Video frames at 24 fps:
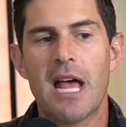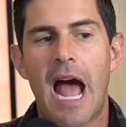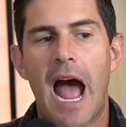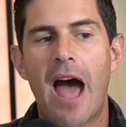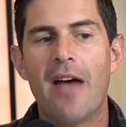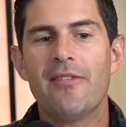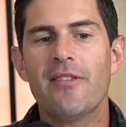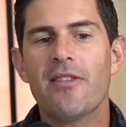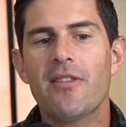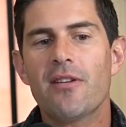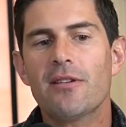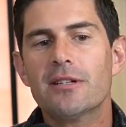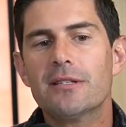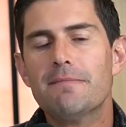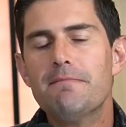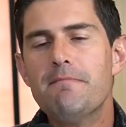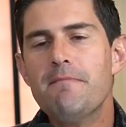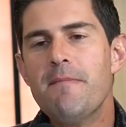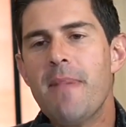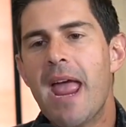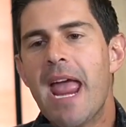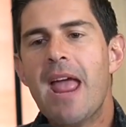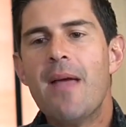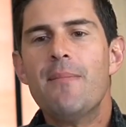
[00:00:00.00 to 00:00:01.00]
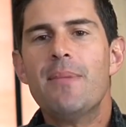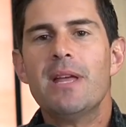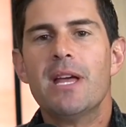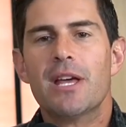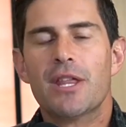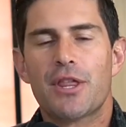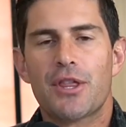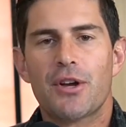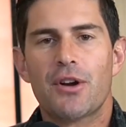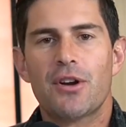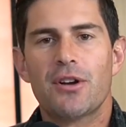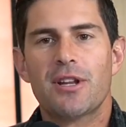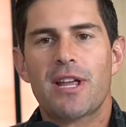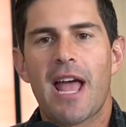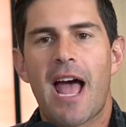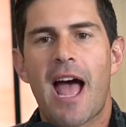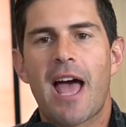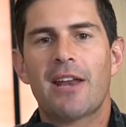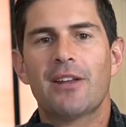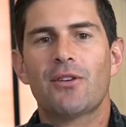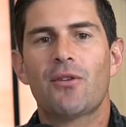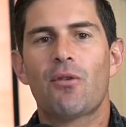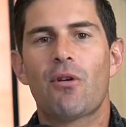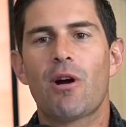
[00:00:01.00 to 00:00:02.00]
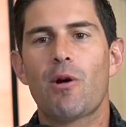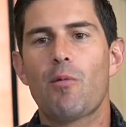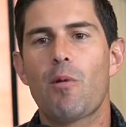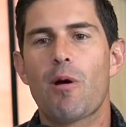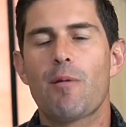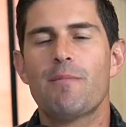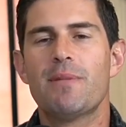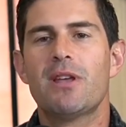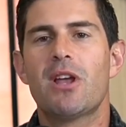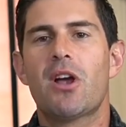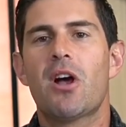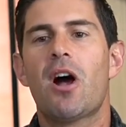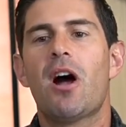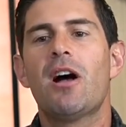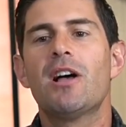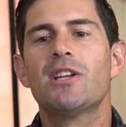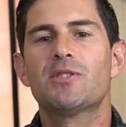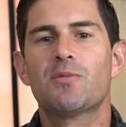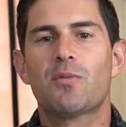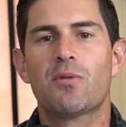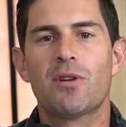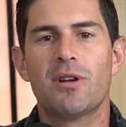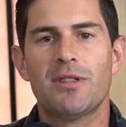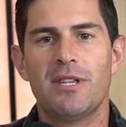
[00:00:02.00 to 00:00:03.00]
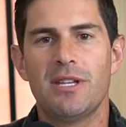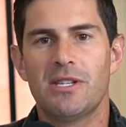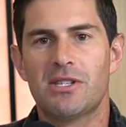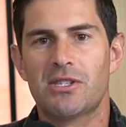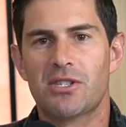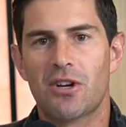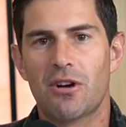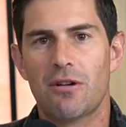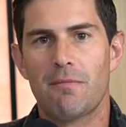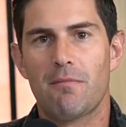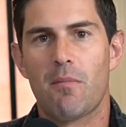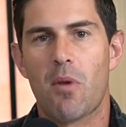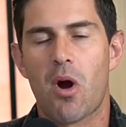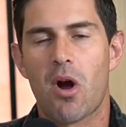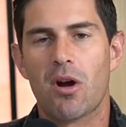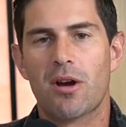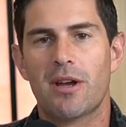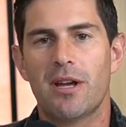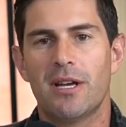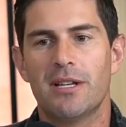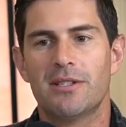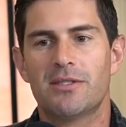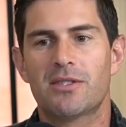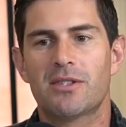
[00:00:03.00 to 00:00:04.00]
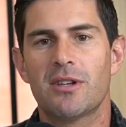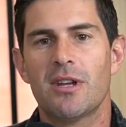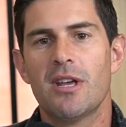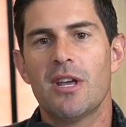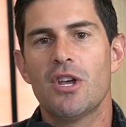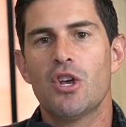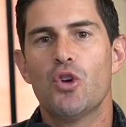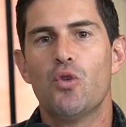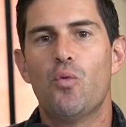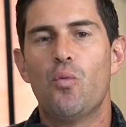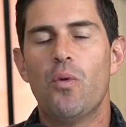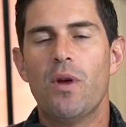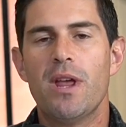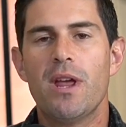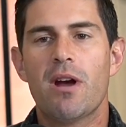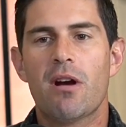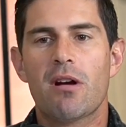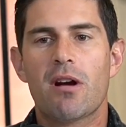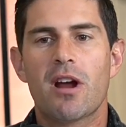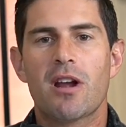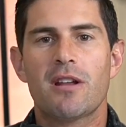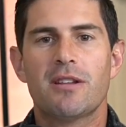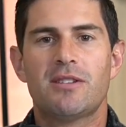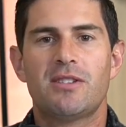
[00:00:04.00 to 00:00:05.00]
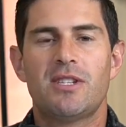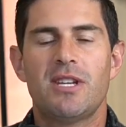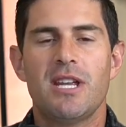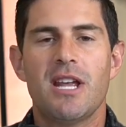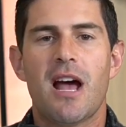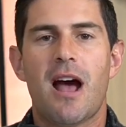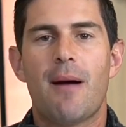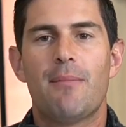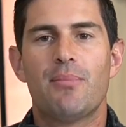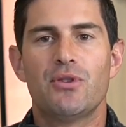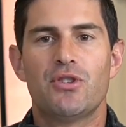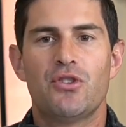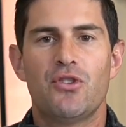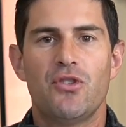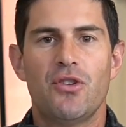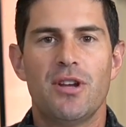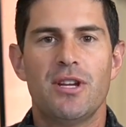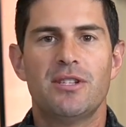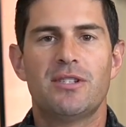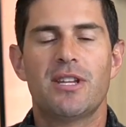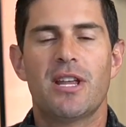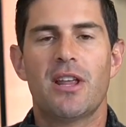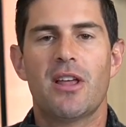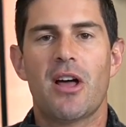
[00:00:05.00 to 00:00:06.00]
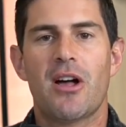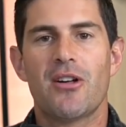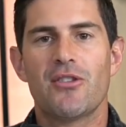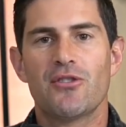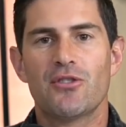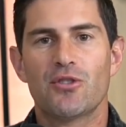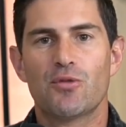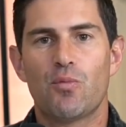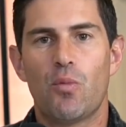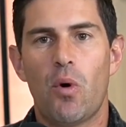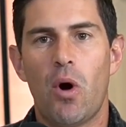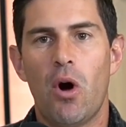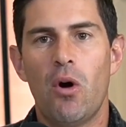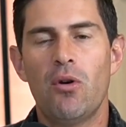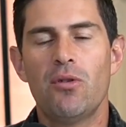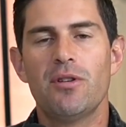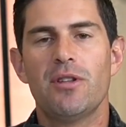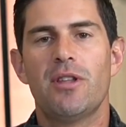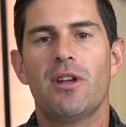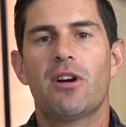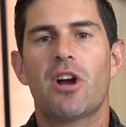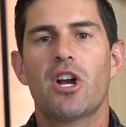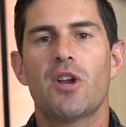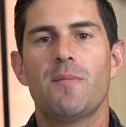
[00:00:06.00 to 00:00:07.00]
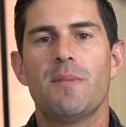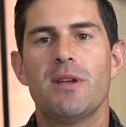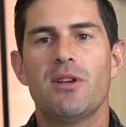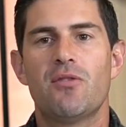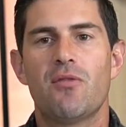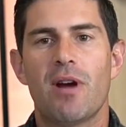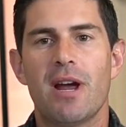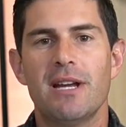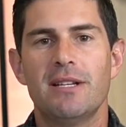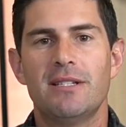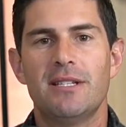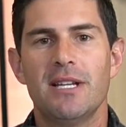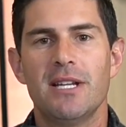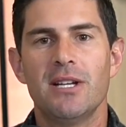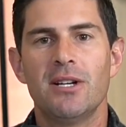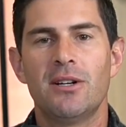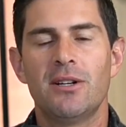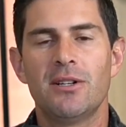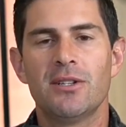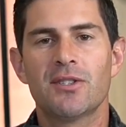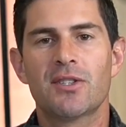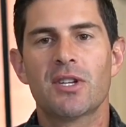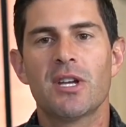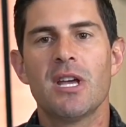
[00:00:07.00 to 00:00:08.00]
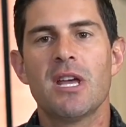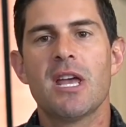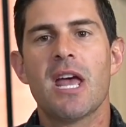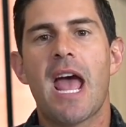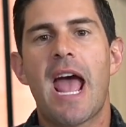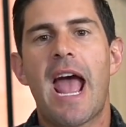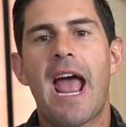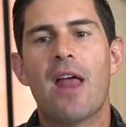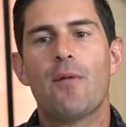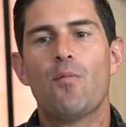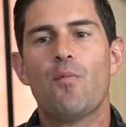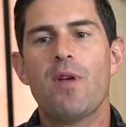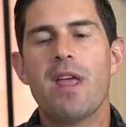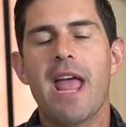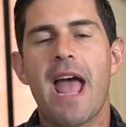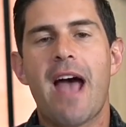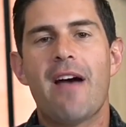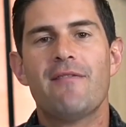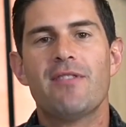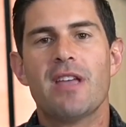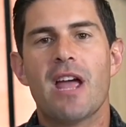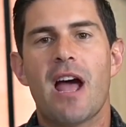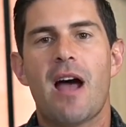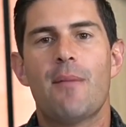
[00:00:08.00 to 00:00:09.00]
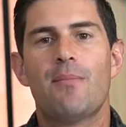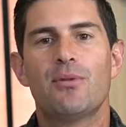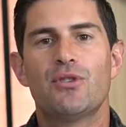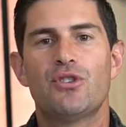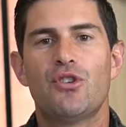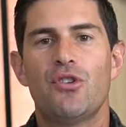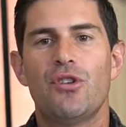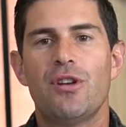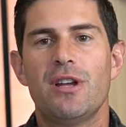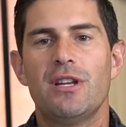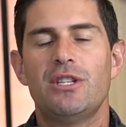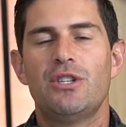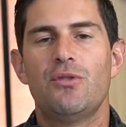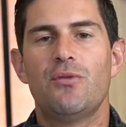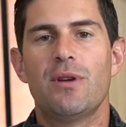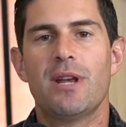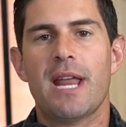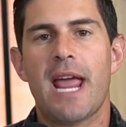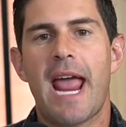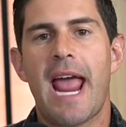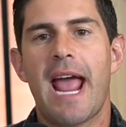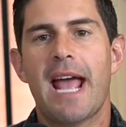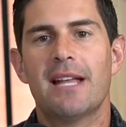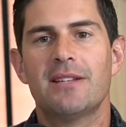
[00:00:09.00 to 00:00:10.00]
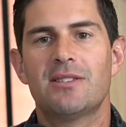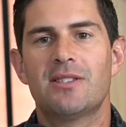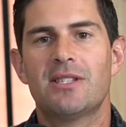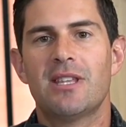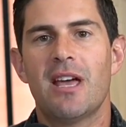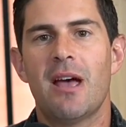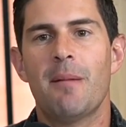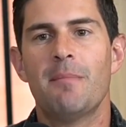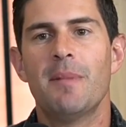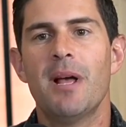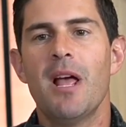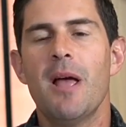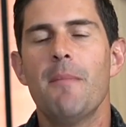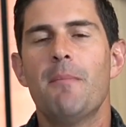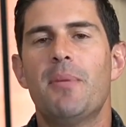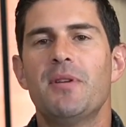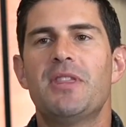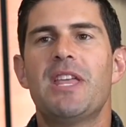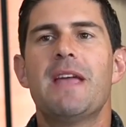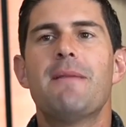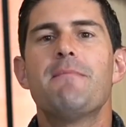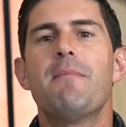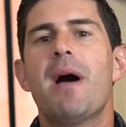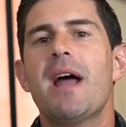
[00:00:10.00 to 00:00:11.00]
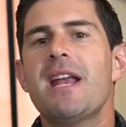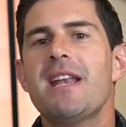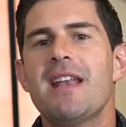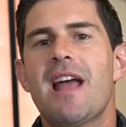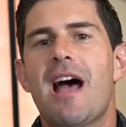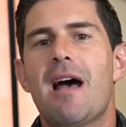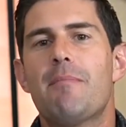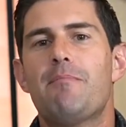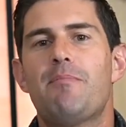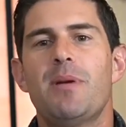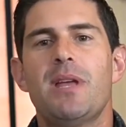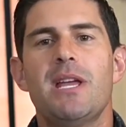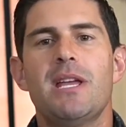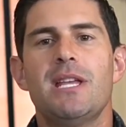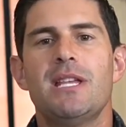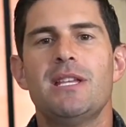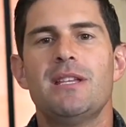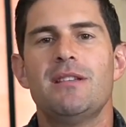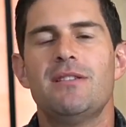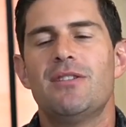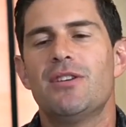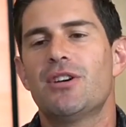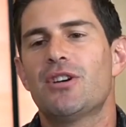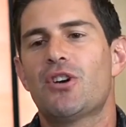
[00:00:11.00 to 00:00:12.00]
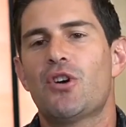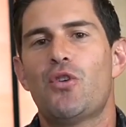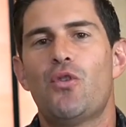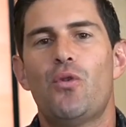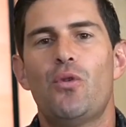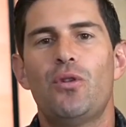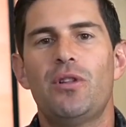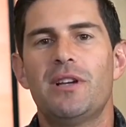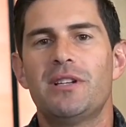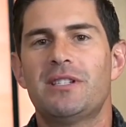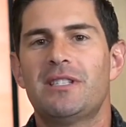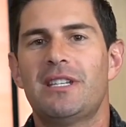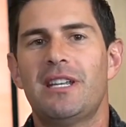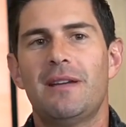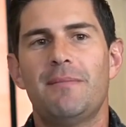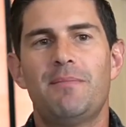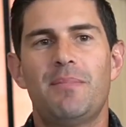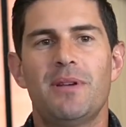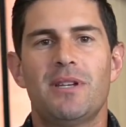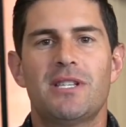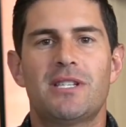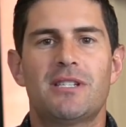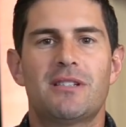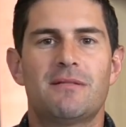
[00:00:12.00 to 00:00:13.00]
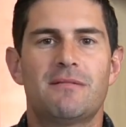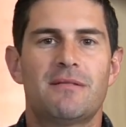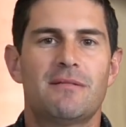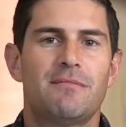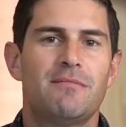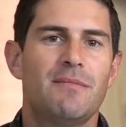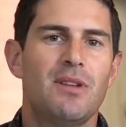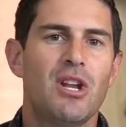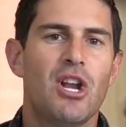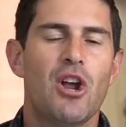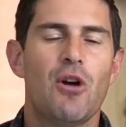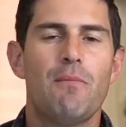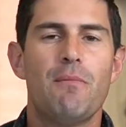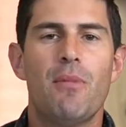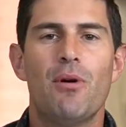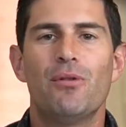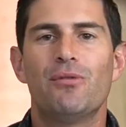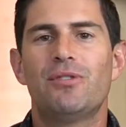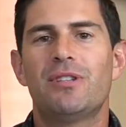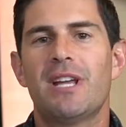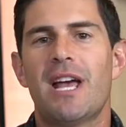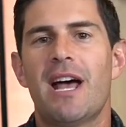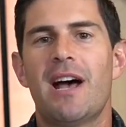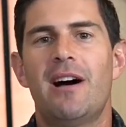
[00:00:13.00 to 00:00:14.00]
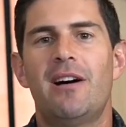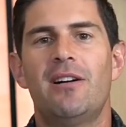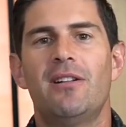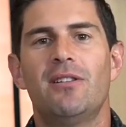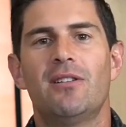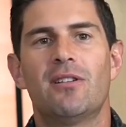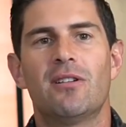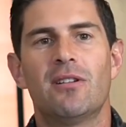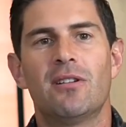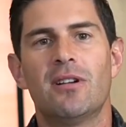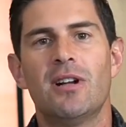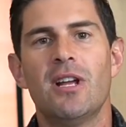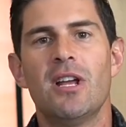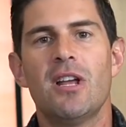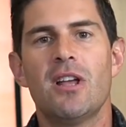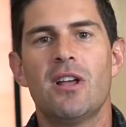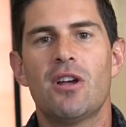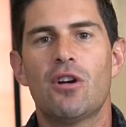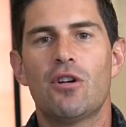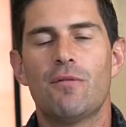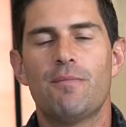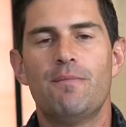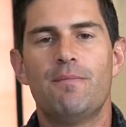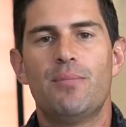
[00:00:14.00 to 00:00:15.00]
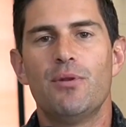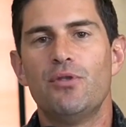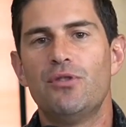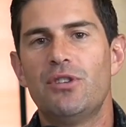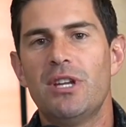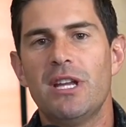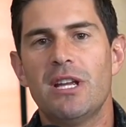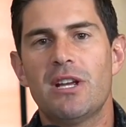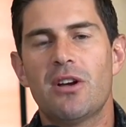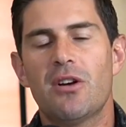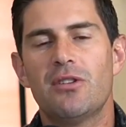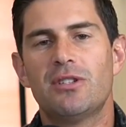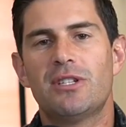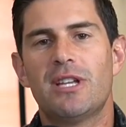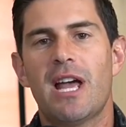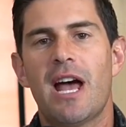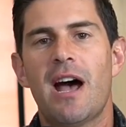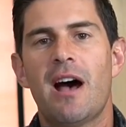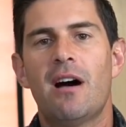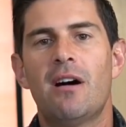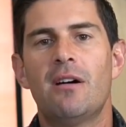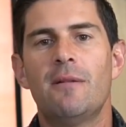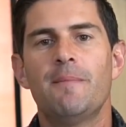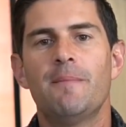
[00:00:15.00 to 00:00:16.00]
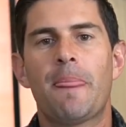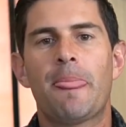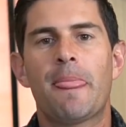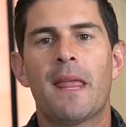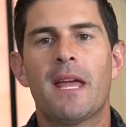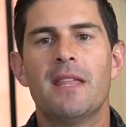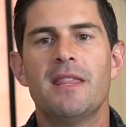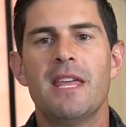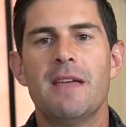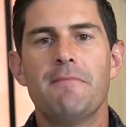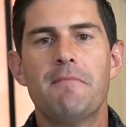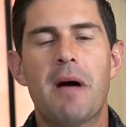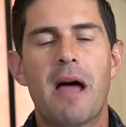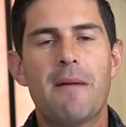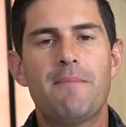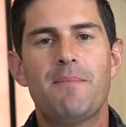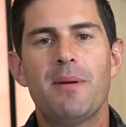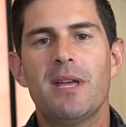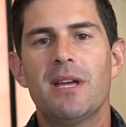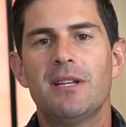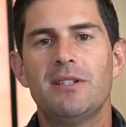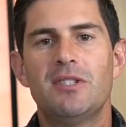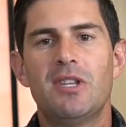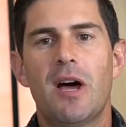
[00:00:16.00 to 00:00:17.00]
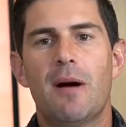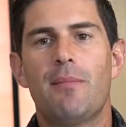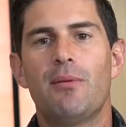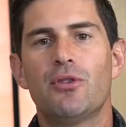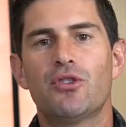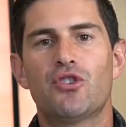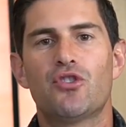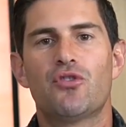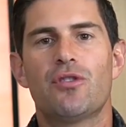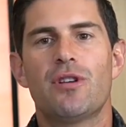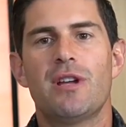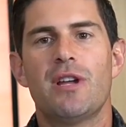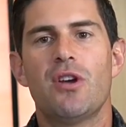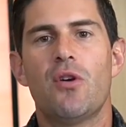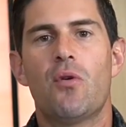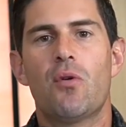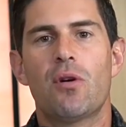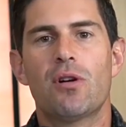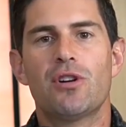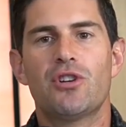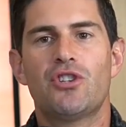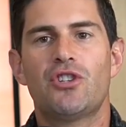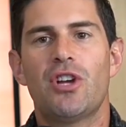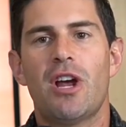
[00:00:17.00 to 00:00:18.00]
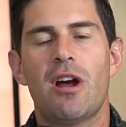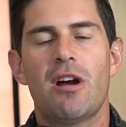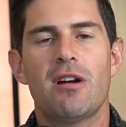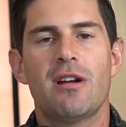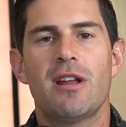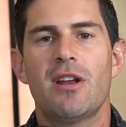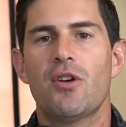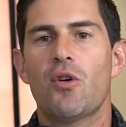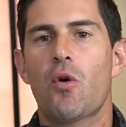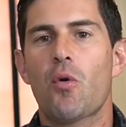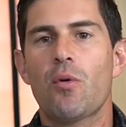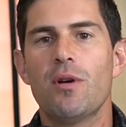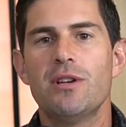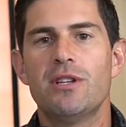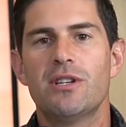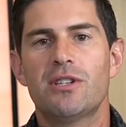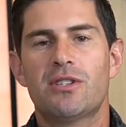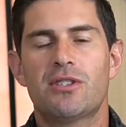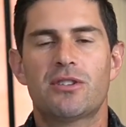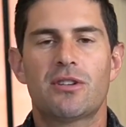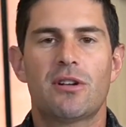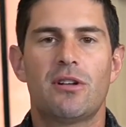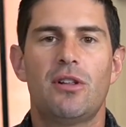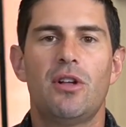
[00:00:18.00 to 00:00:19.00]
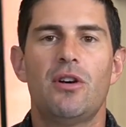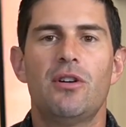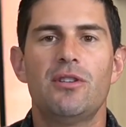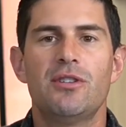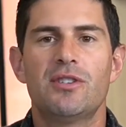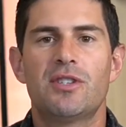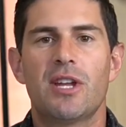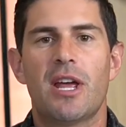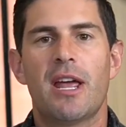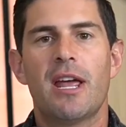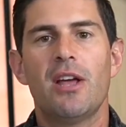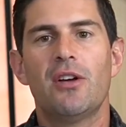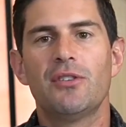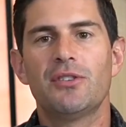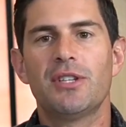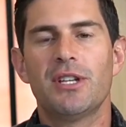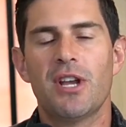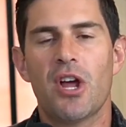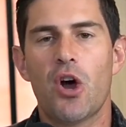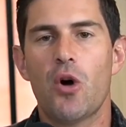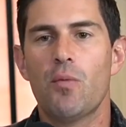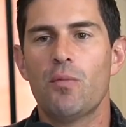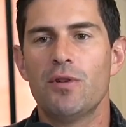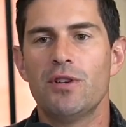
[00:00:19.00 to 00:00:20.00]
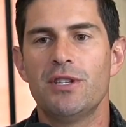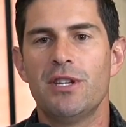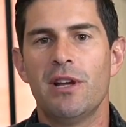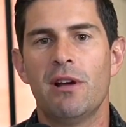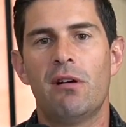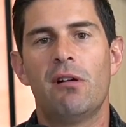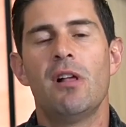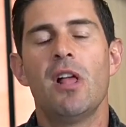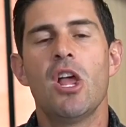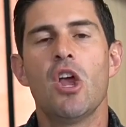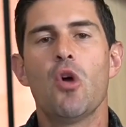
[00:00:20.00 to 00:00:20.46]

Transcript: And then there's maybe a third category where, because we're in these certain markets, we are going to see opportunities that others won't. They're going to be great deals, and we have the opportunity to enhance them. But they might not be the coolest, hippest, motel or boutique hotel. They might be a DoubleTree or a Sheraton, or we just closed a Hilton Homewood deal.